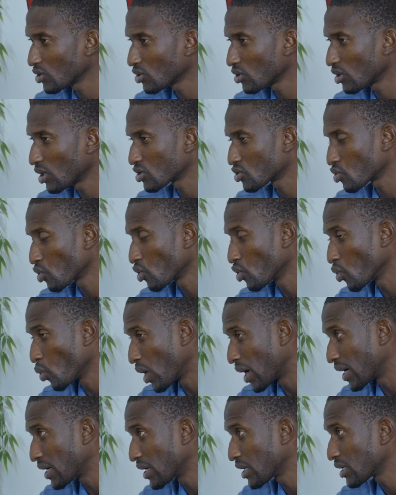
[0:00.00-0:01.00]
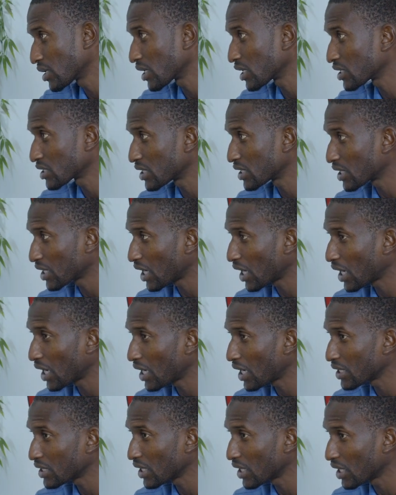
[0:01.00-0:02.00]
zone 1, that is the
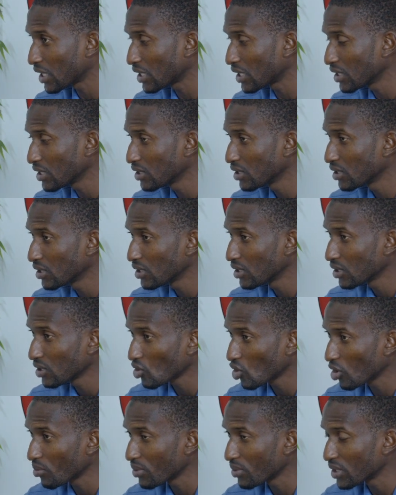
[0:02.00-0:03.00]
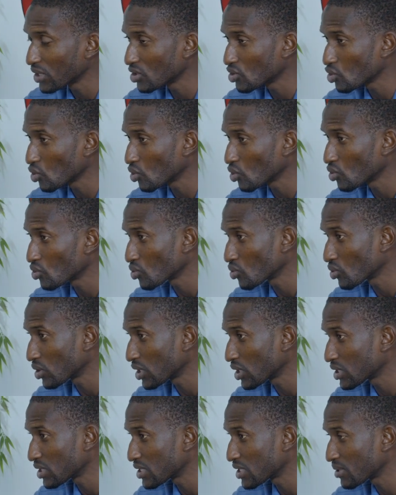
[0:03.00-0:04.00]
Kalayi N, coming zone 2,
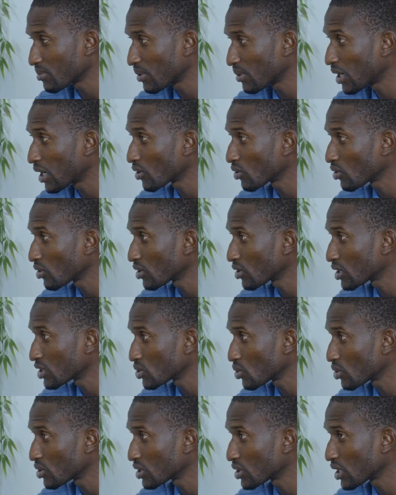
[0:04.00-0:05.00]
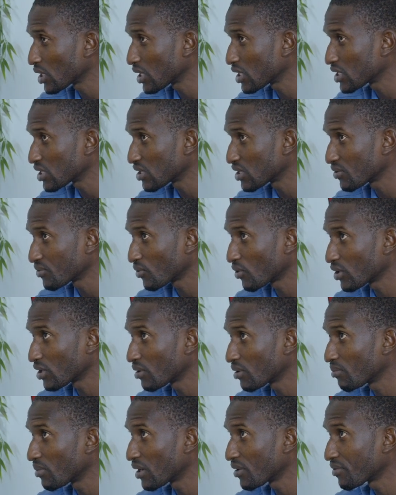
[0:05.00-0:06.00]
that's the Sibano, the zone 3 is the
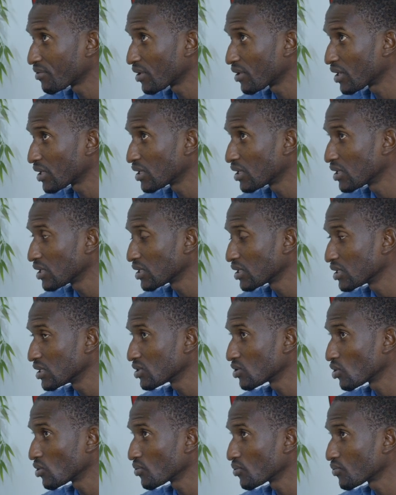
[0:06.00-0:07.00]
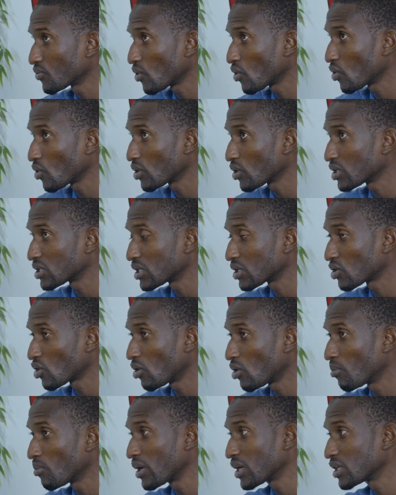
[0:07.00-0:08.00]
Fonyi Berefet, the zone 4 is the
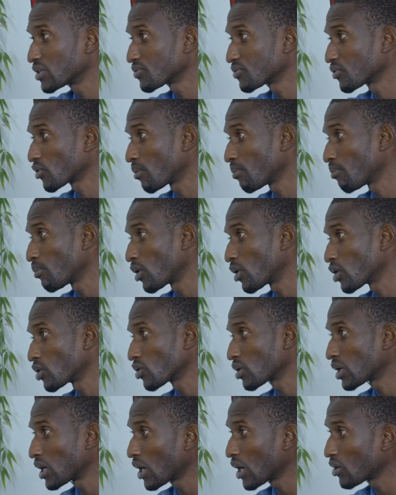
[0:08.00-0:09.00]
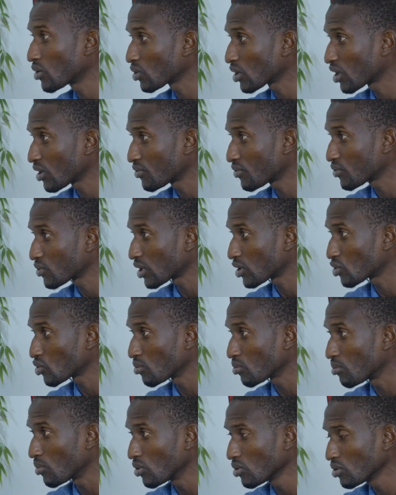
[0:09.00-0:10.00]
combo is from Bonto down to Kafuta
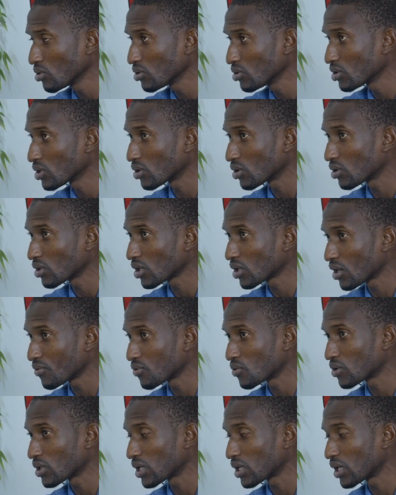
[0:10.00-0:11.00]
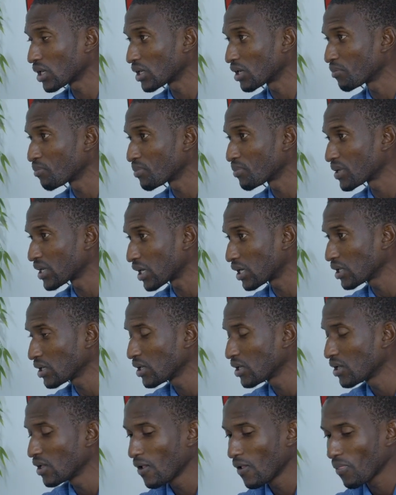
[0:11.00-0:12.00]
Tumbung, Kafuta and then Pirang.
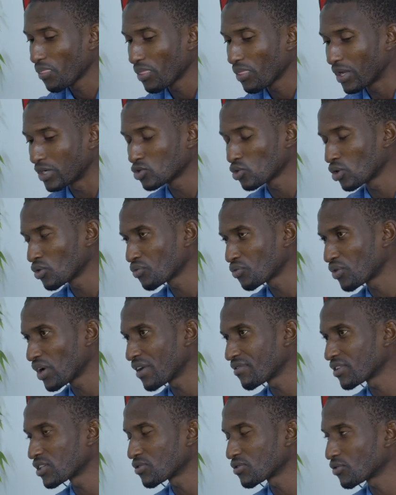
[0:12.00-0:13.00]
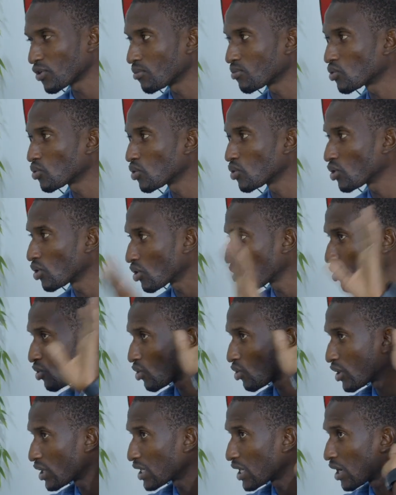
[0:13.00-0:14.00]
Then zone 5 is from Kuloro
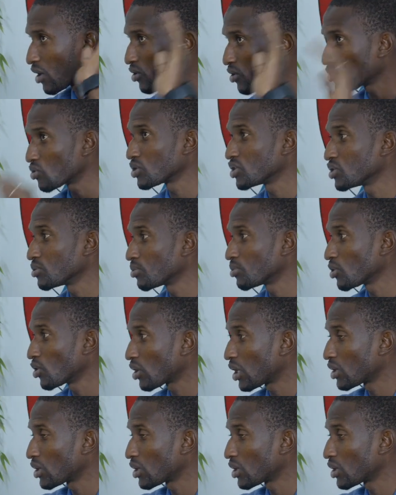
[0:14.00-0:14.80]
going down to Jiboro and